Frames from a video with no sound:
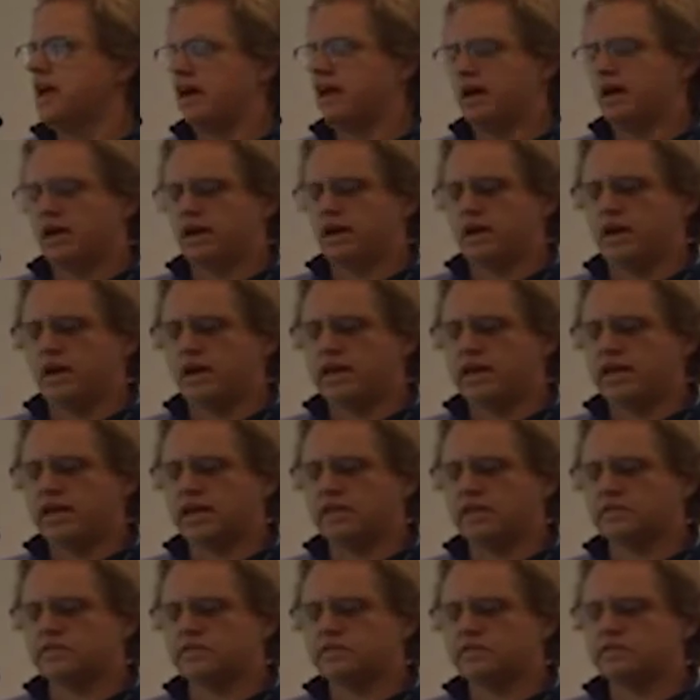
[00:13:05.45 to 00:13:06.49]

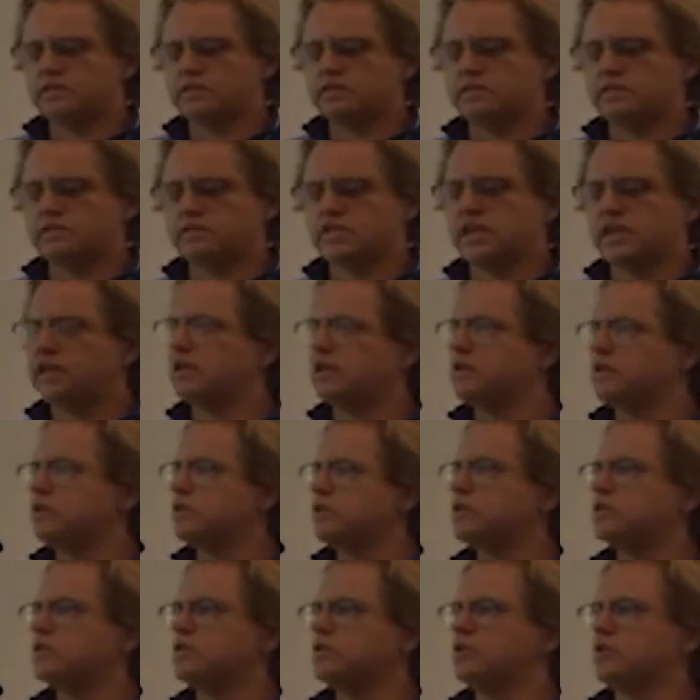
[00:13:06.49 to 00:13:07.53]
against taking a
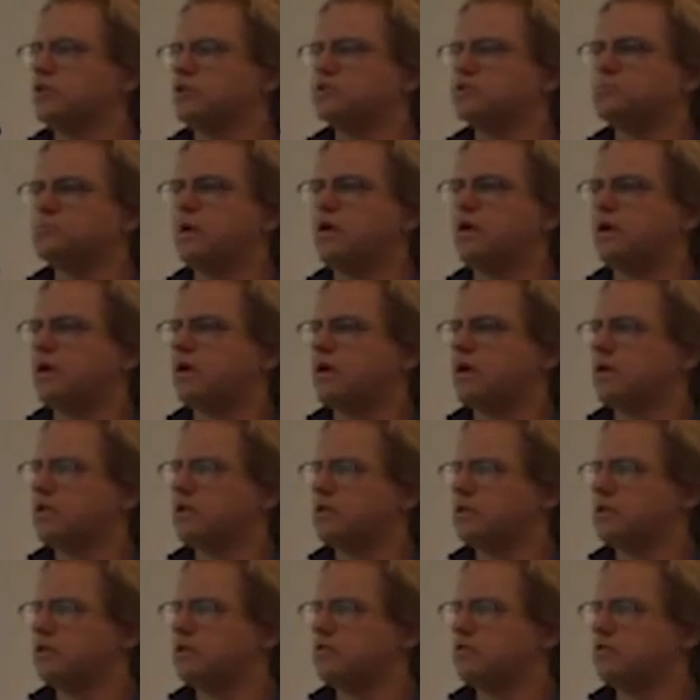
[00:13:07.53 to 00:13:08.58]
look at Lawrence Park,
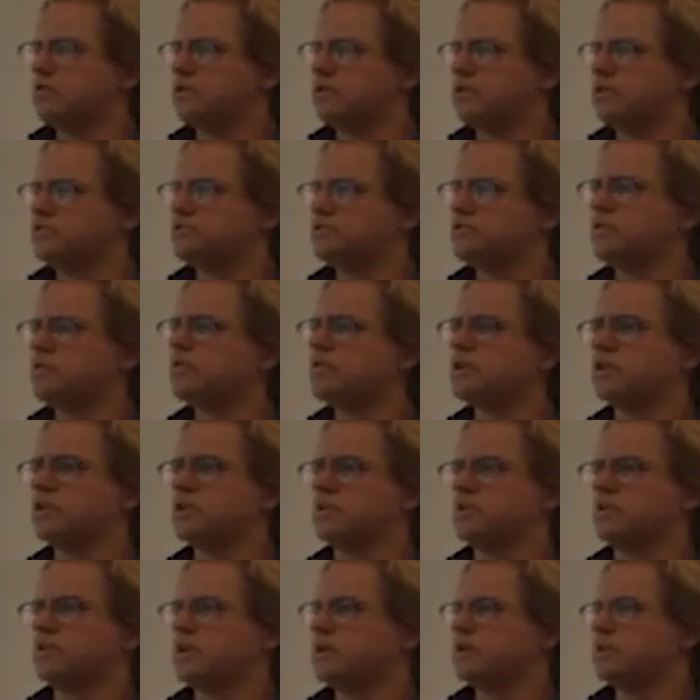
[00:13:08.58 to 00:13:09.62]
an
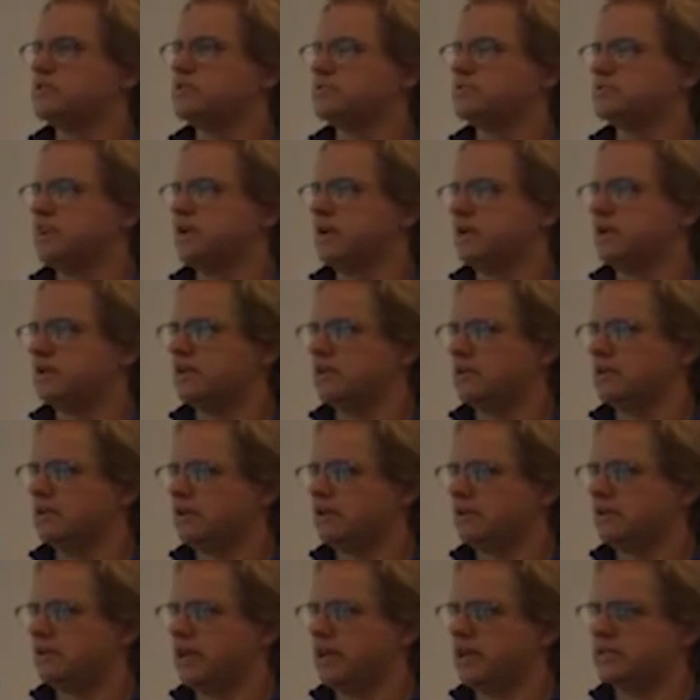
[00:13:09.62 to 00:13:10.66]
extraordinary designed
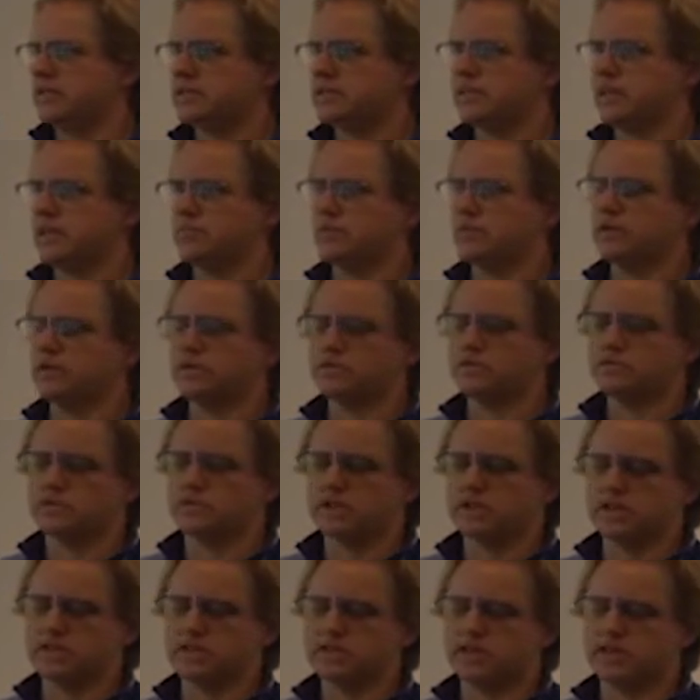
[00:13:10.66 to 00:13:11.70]
landscape, cultural
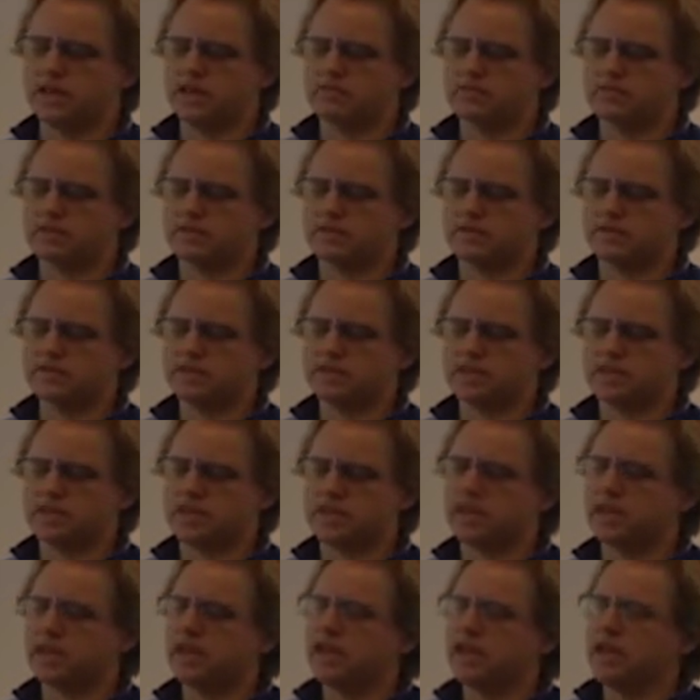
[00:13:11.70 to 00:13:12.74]
landscape in the
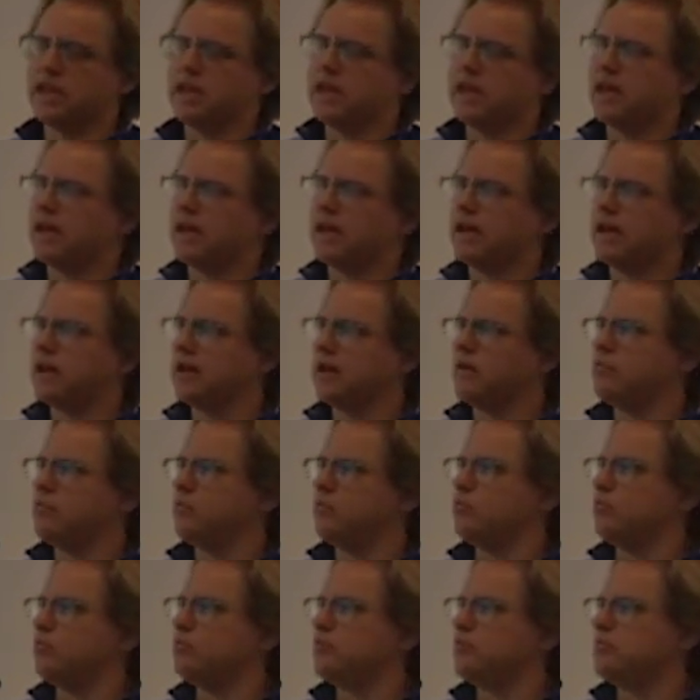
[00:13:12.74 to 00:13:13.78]
city,
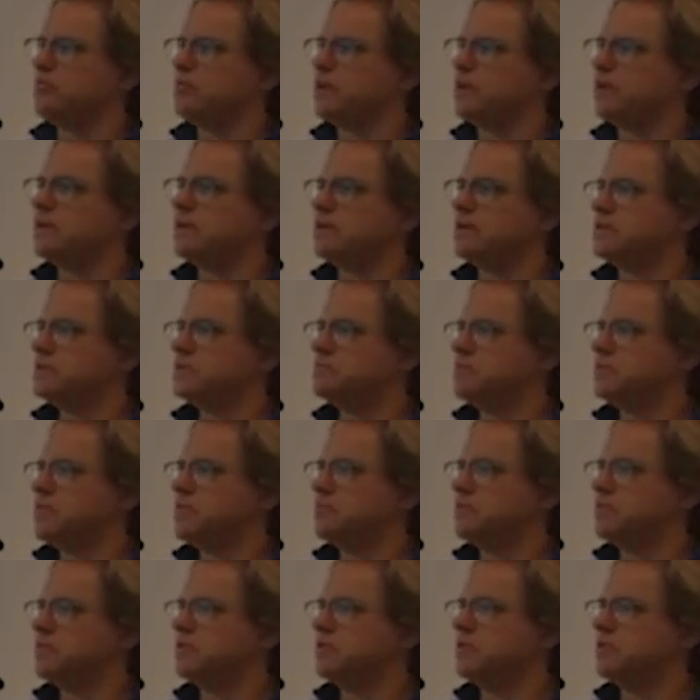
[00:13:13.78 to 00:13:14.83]
because
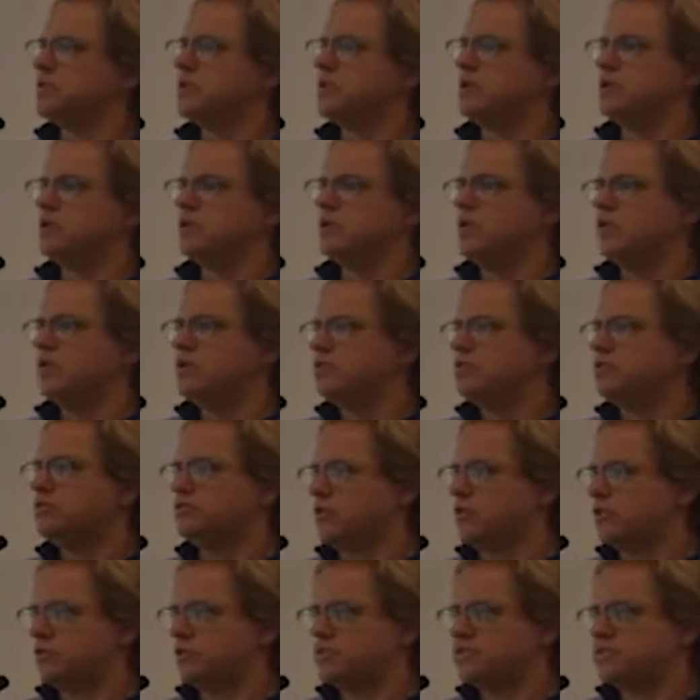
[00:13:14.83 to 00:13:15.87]
people
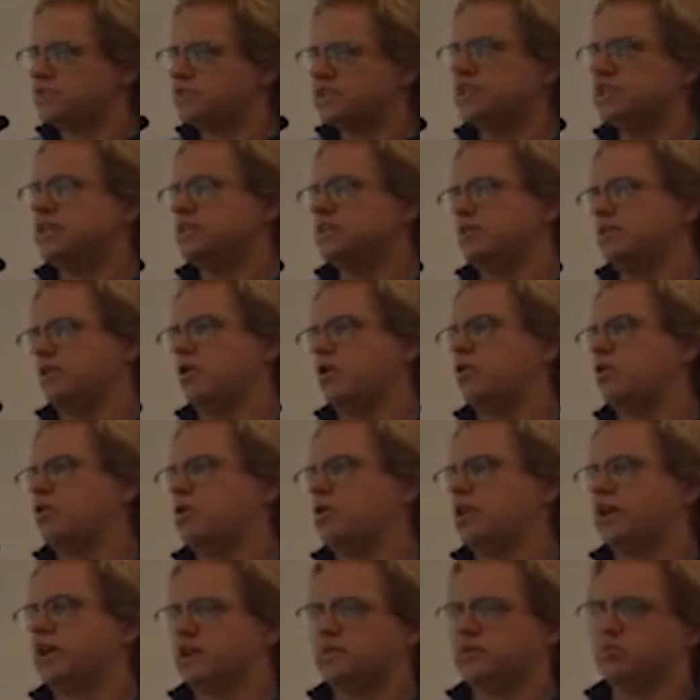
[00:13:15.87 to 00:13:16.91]
don't see the
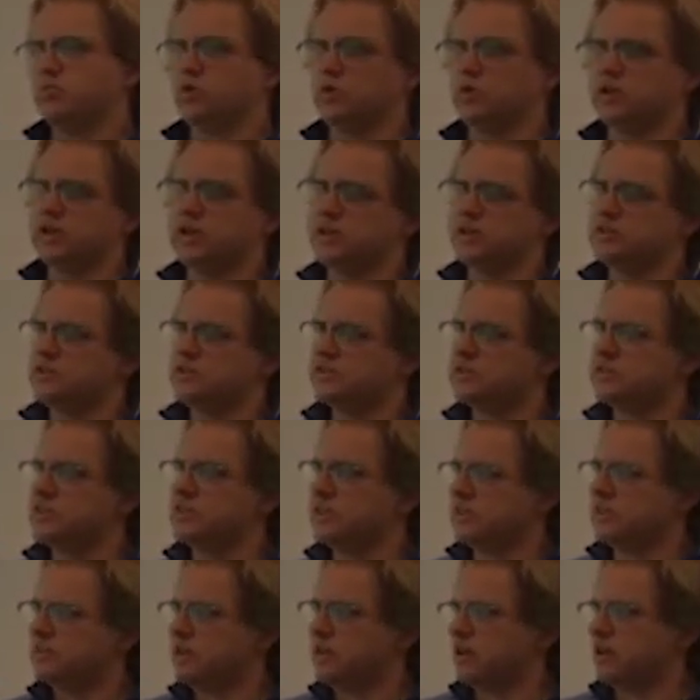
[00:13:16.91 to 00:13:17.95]
whole anymore, they just
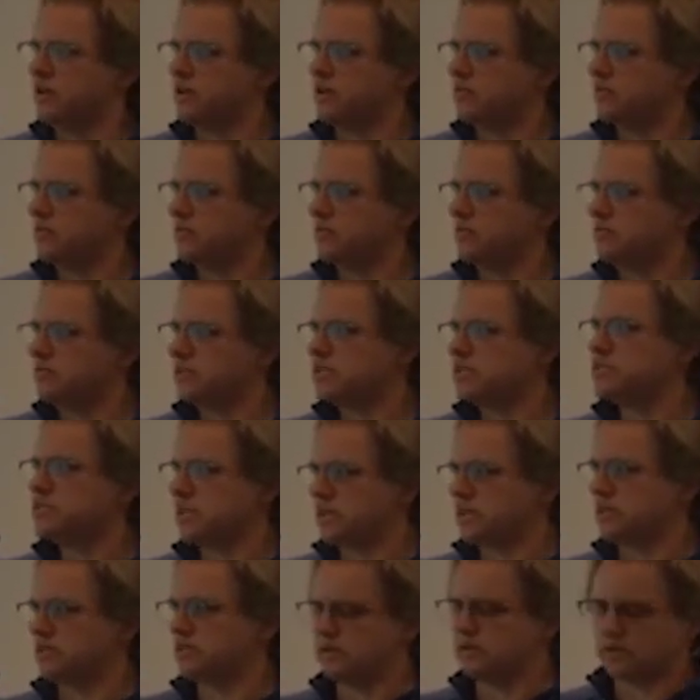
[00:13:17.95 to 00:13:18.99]
see their
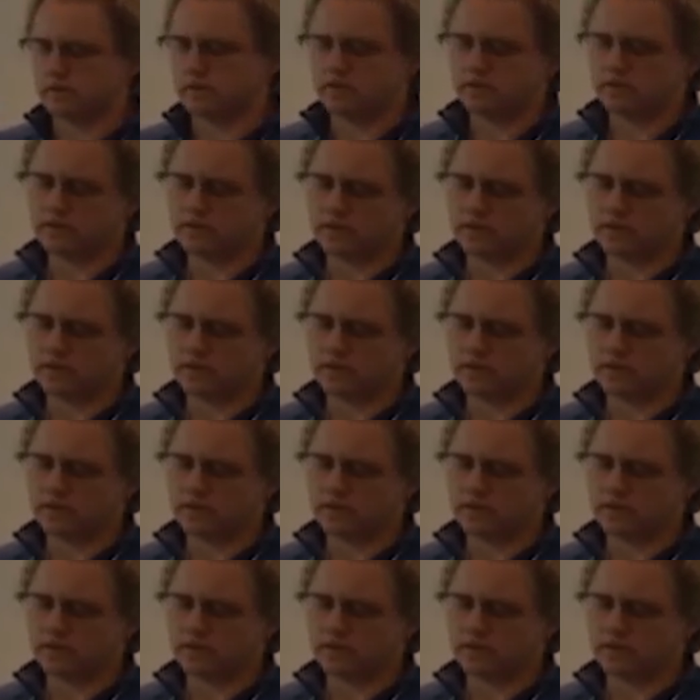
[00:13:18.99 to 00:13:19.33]
particular